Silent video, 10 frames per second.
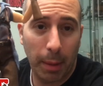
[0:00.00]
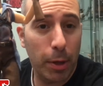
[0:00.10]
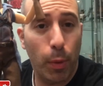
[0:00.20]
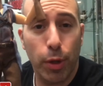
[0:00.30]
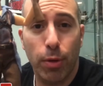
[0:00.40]
let me
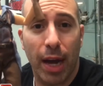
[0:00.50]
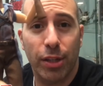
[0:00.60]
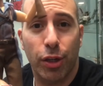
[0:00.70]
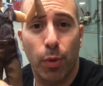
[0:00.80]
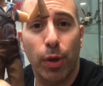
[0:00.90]
know what you guys
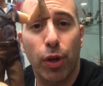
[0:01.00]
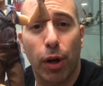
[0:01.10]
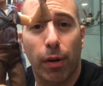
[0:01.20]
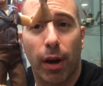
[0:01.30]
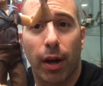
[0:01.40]
are doing with
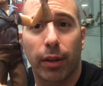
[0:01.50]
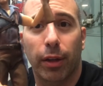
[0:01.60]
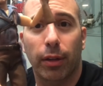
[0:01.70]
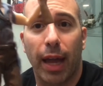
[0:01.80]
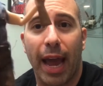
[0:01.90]
your uh,
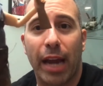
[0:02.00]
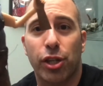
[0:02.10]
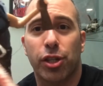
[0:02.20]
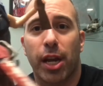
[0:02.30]
little ash